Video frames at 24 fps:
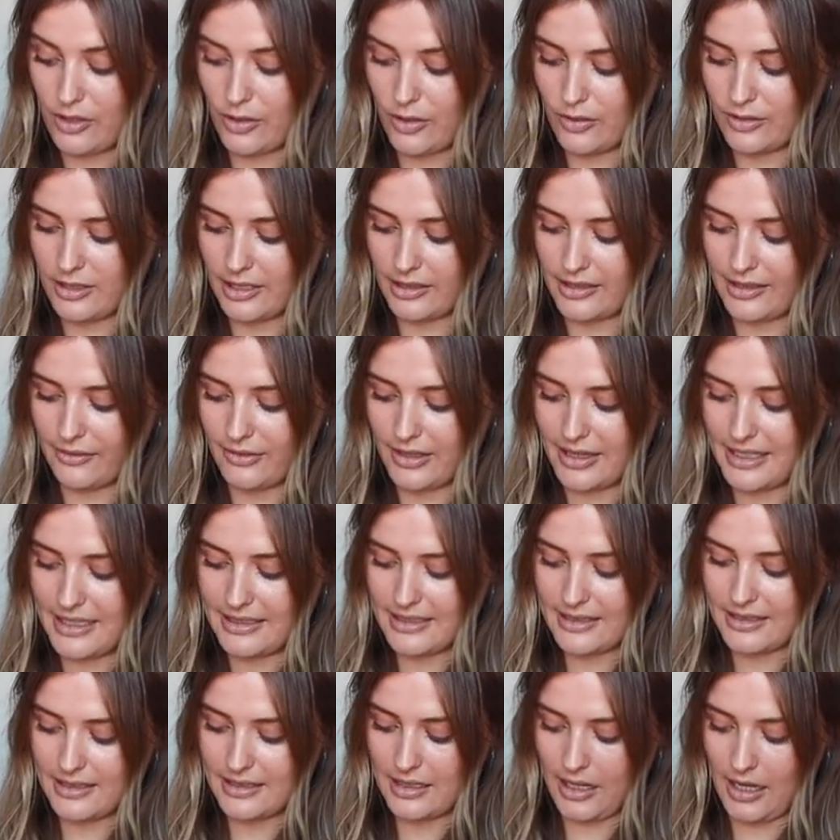who used to live in
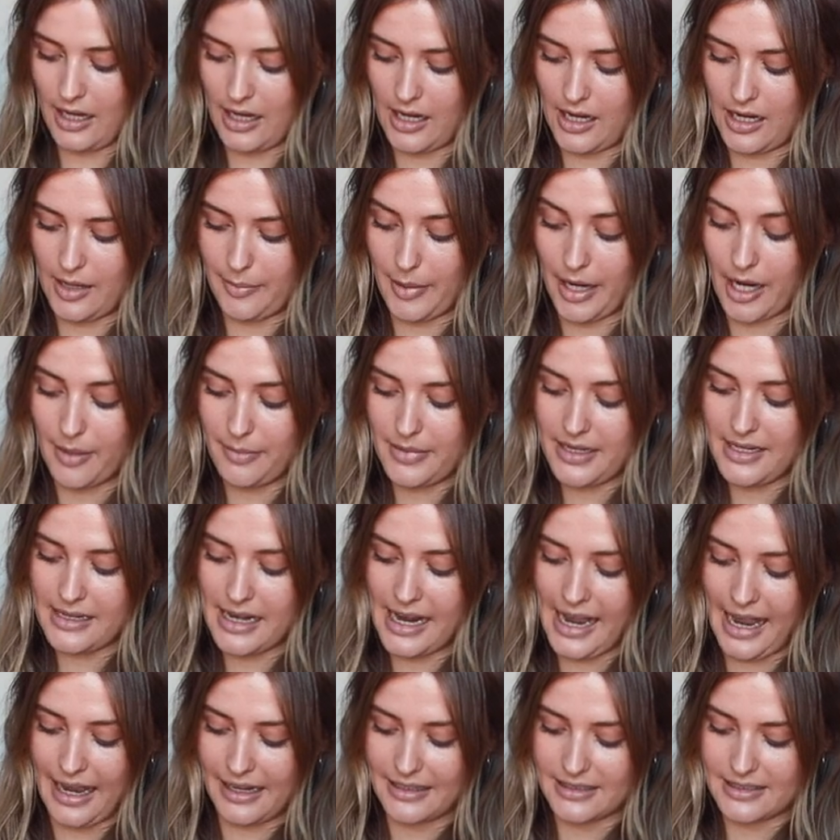this
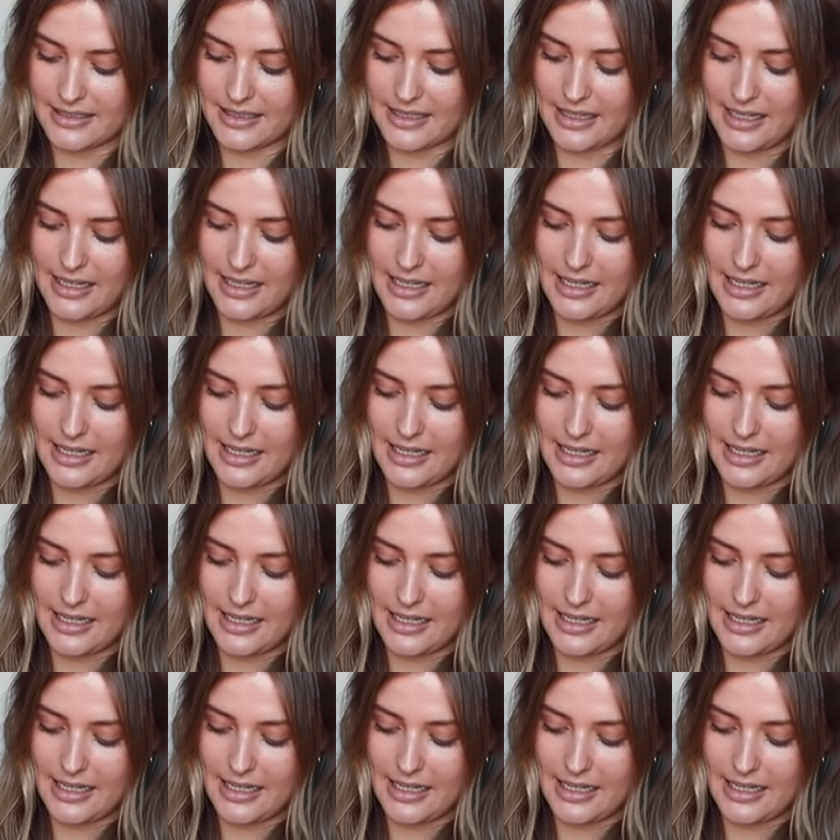apartment and